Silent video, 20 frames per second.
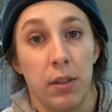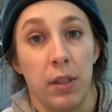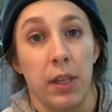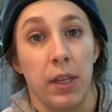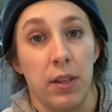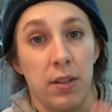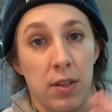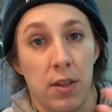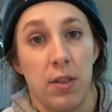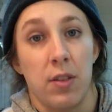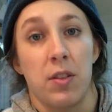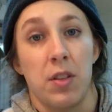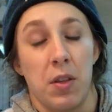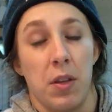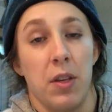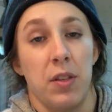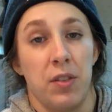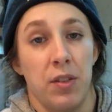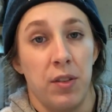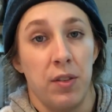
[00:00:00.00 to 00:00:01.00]
Like,
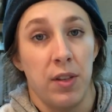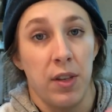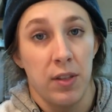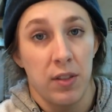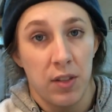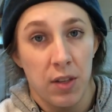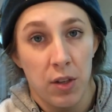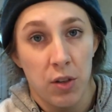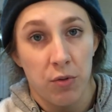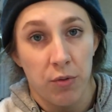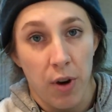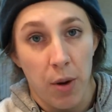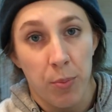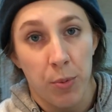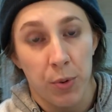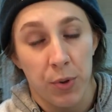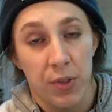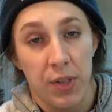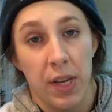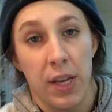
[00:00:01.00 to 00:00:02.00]
does this
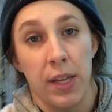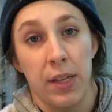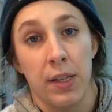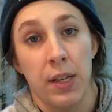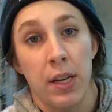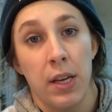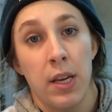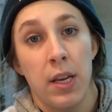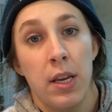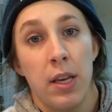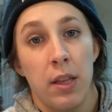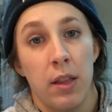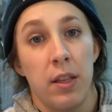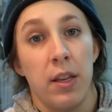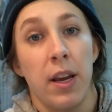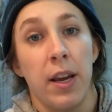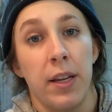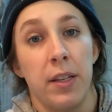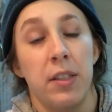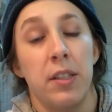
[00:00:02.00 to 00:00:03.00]
represent
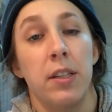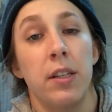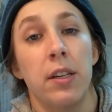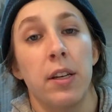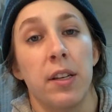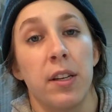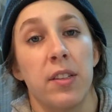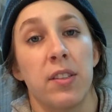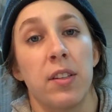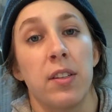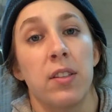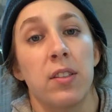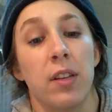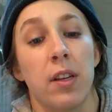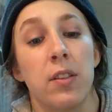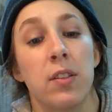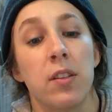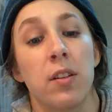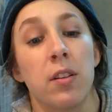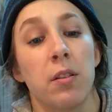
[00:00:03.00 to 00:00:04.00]
the idea, and is it
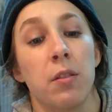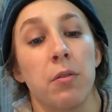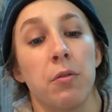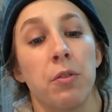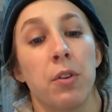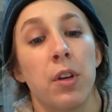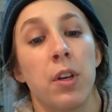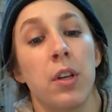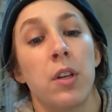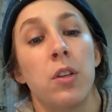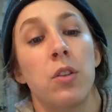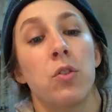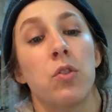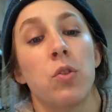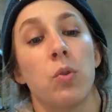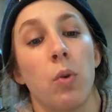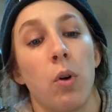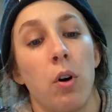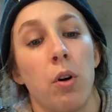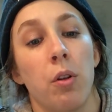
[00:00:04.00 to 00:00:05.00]
sensitive
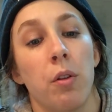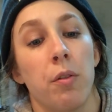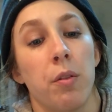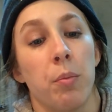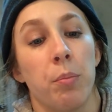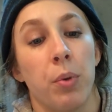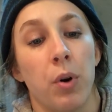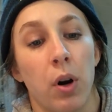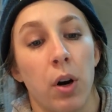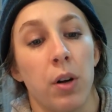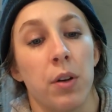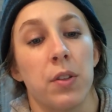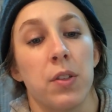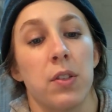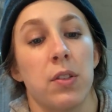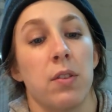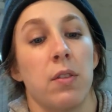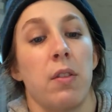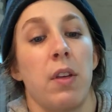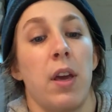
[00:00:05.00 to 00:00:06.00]
to all of the
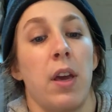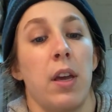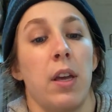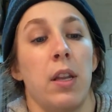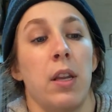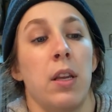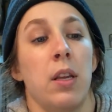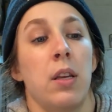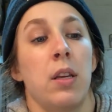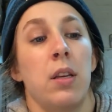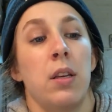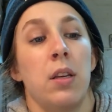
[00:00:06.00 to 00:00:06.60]
parts that